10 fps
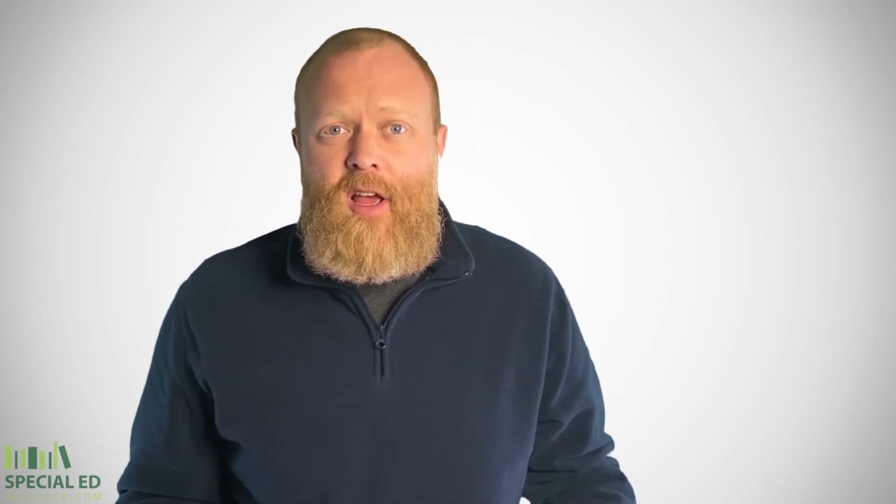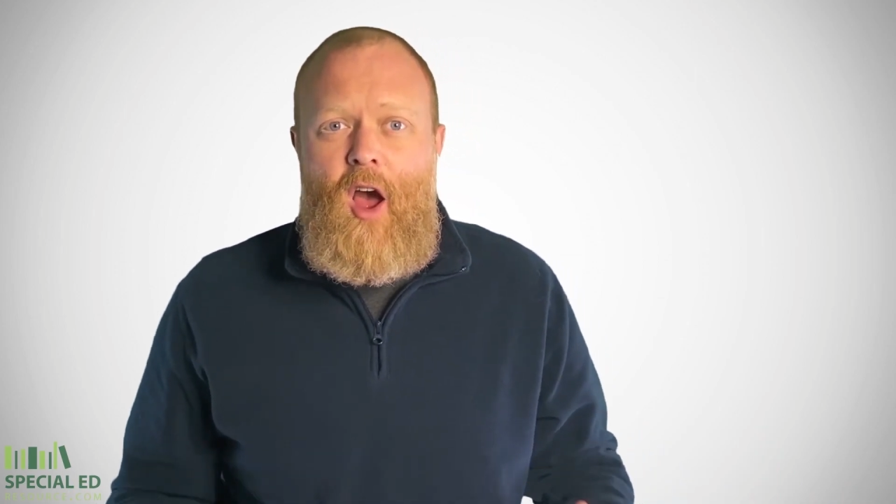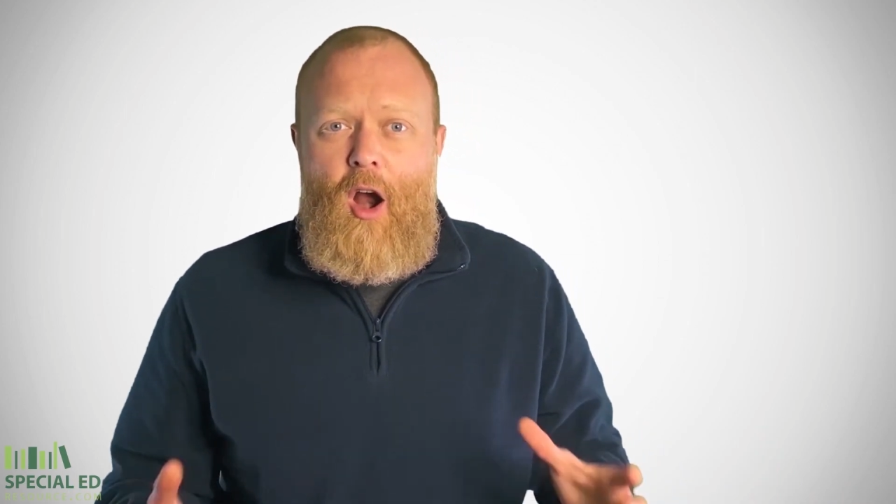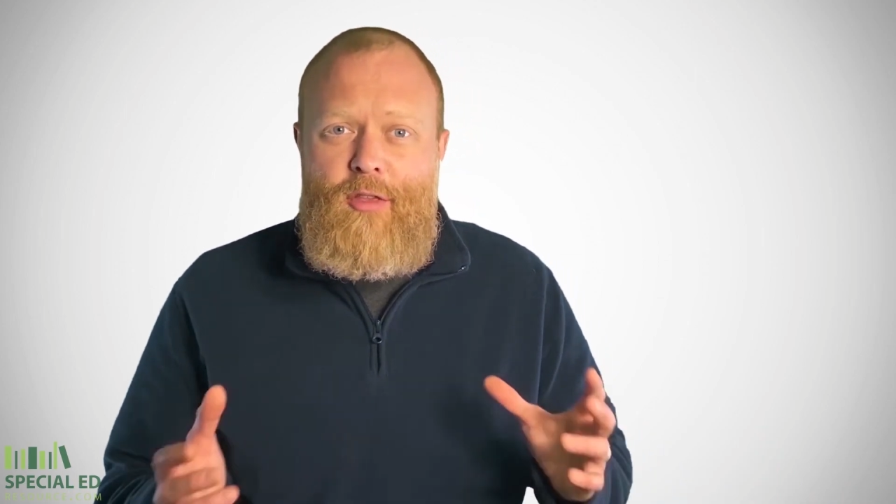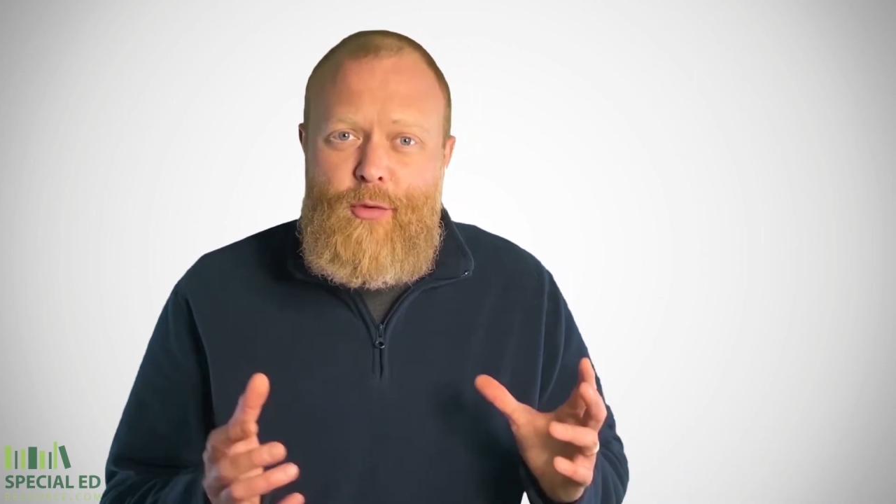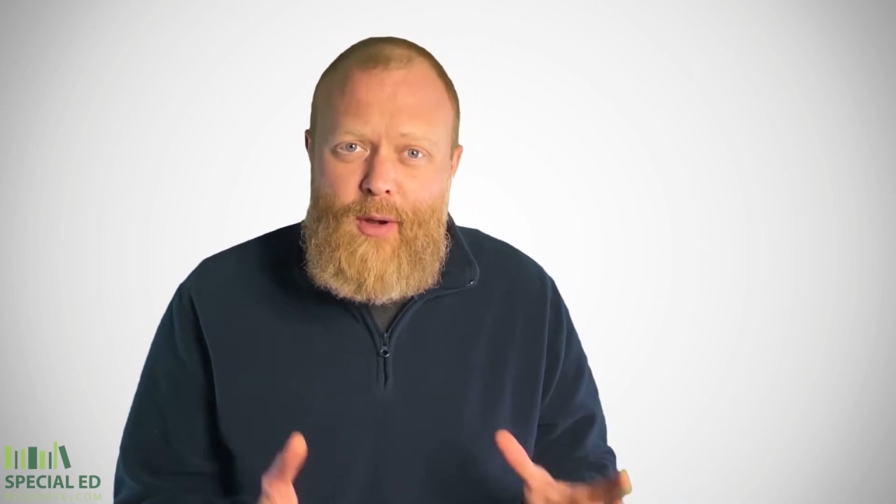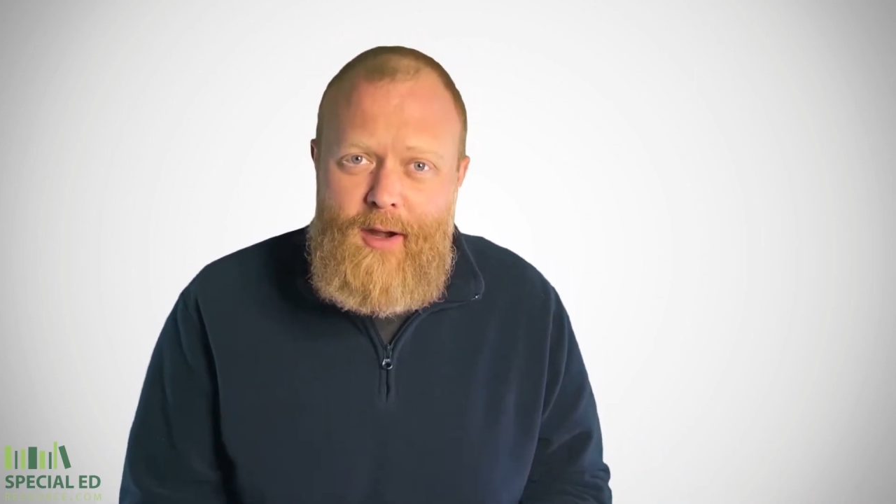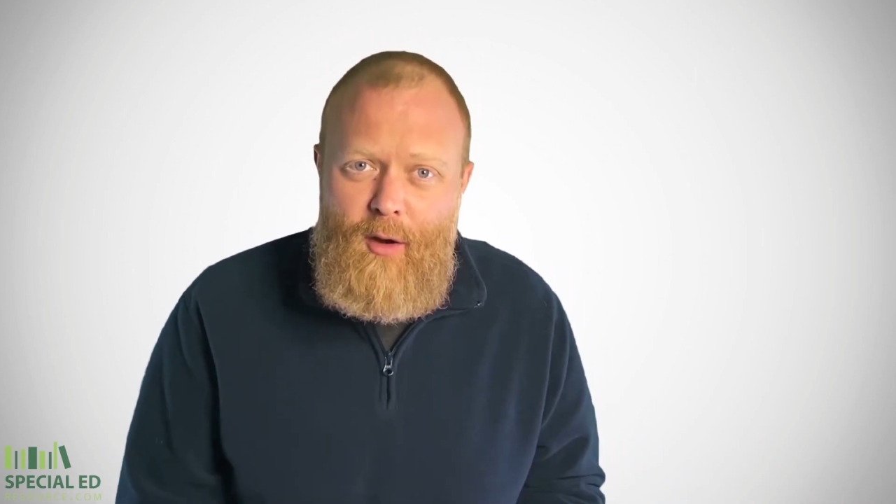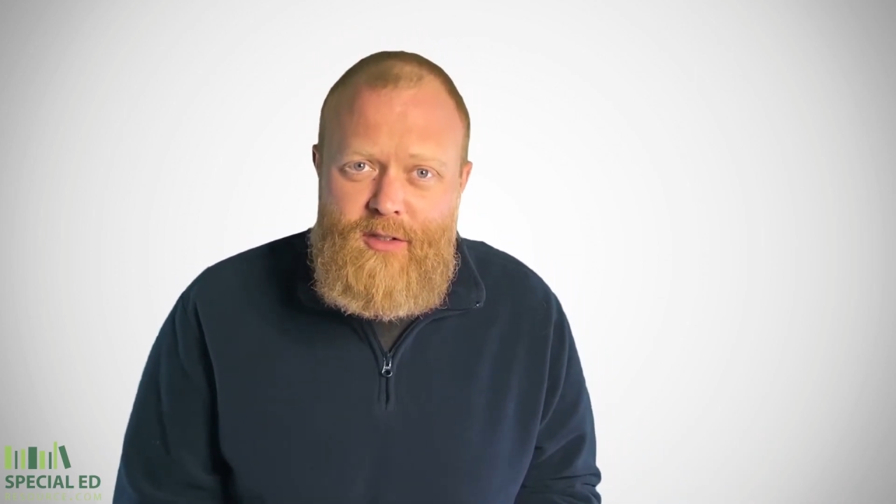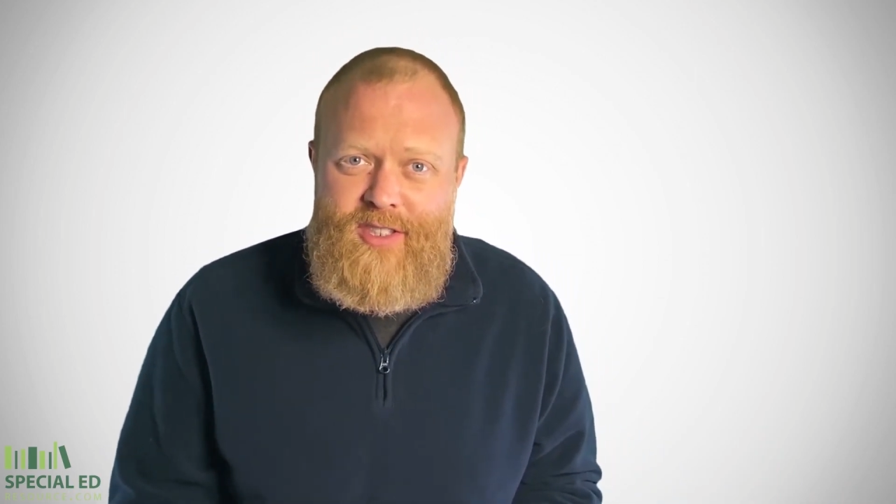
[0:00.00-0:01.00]
our
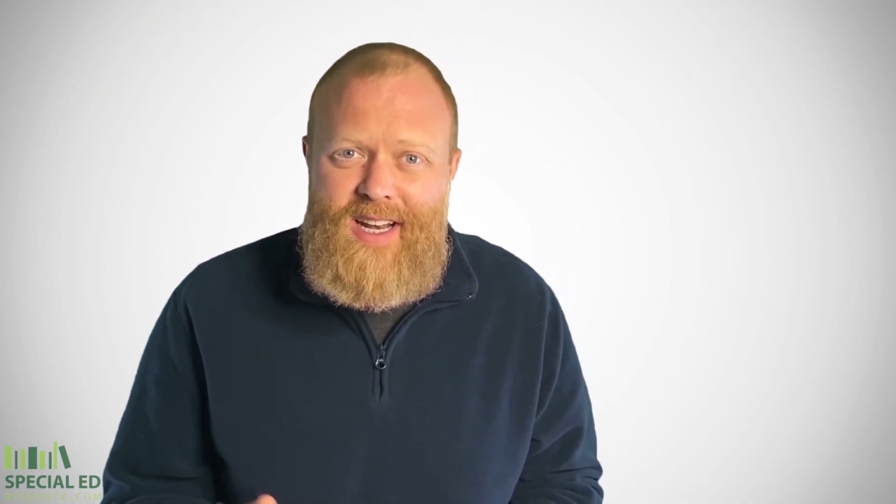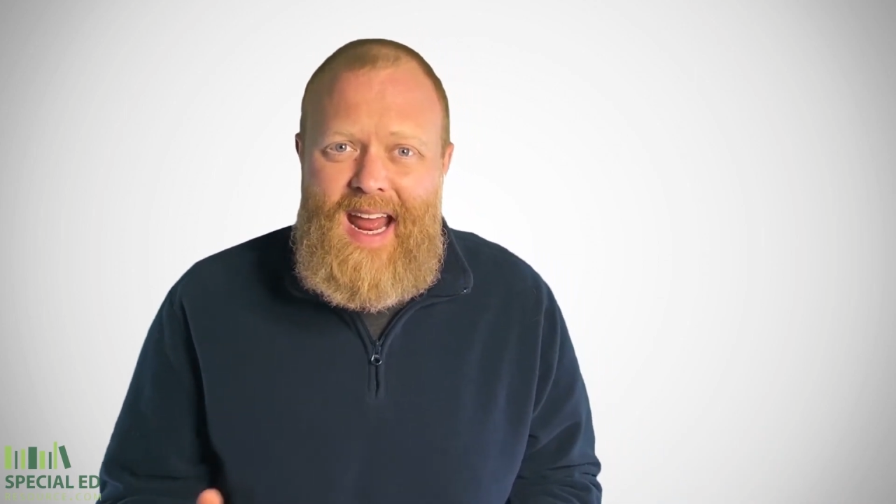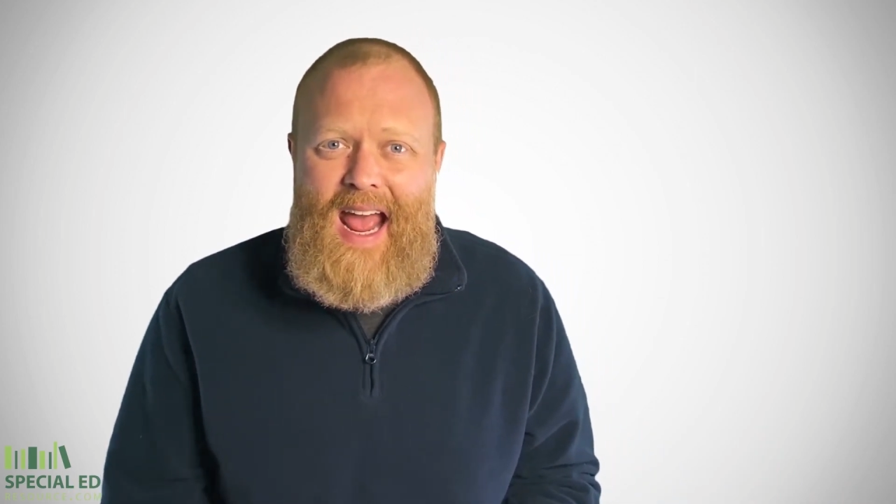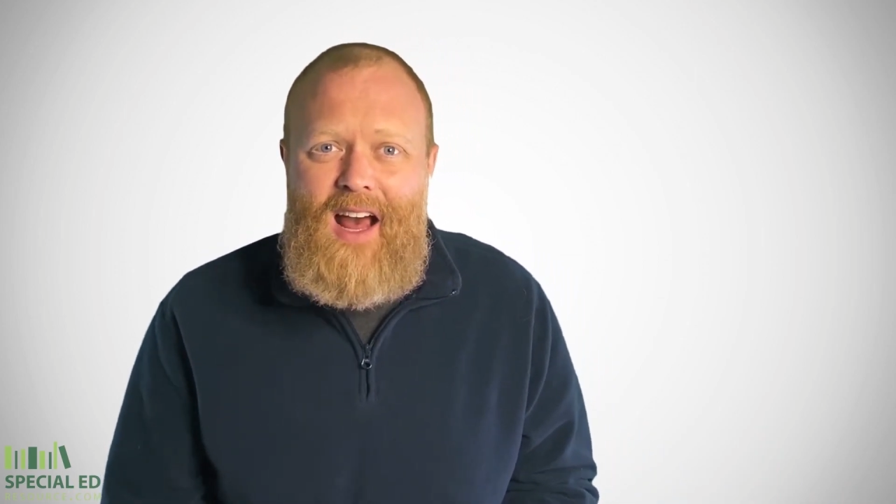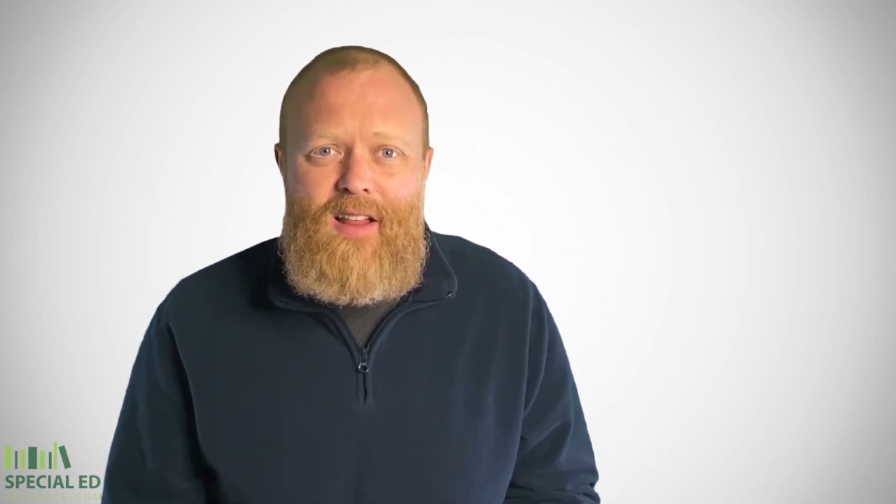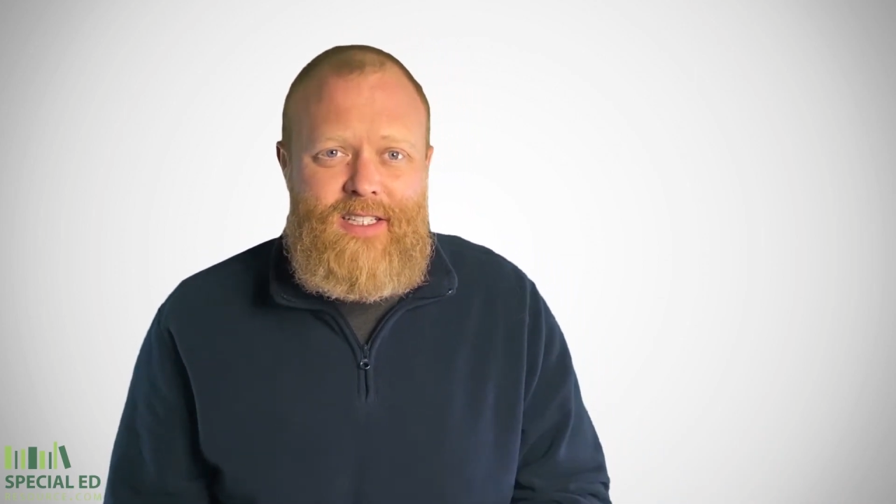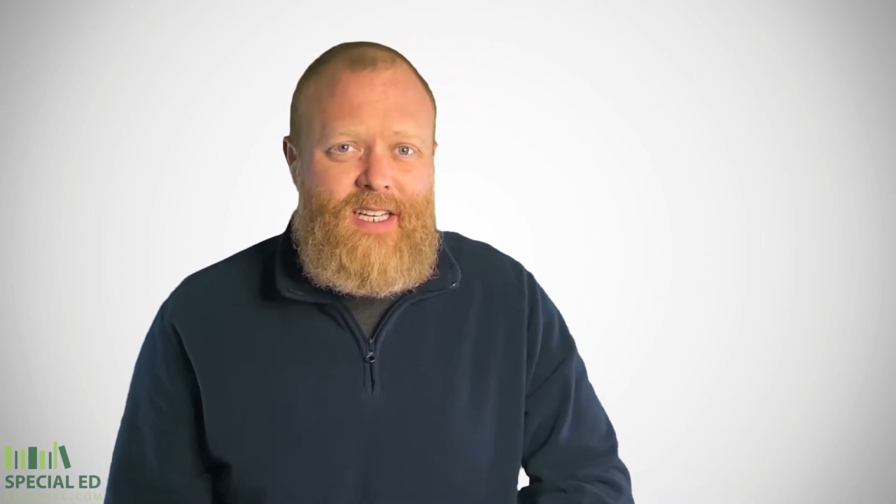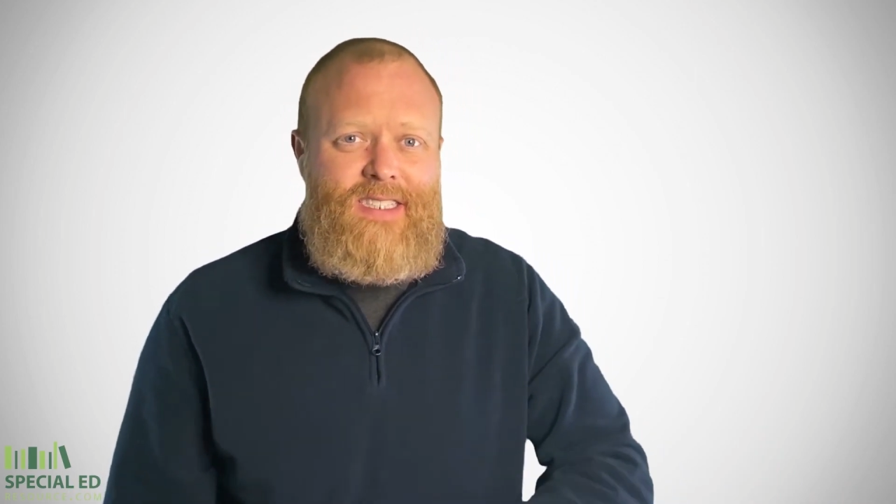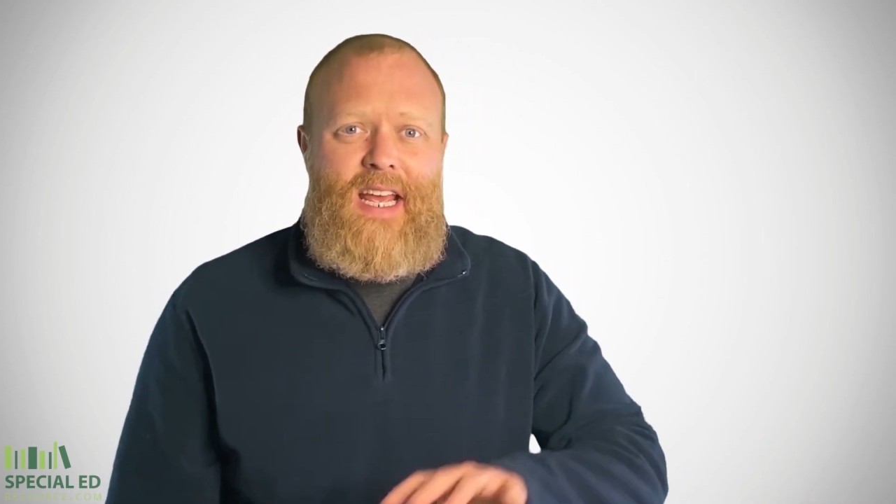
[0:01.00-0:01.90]
3-year-old son Alex had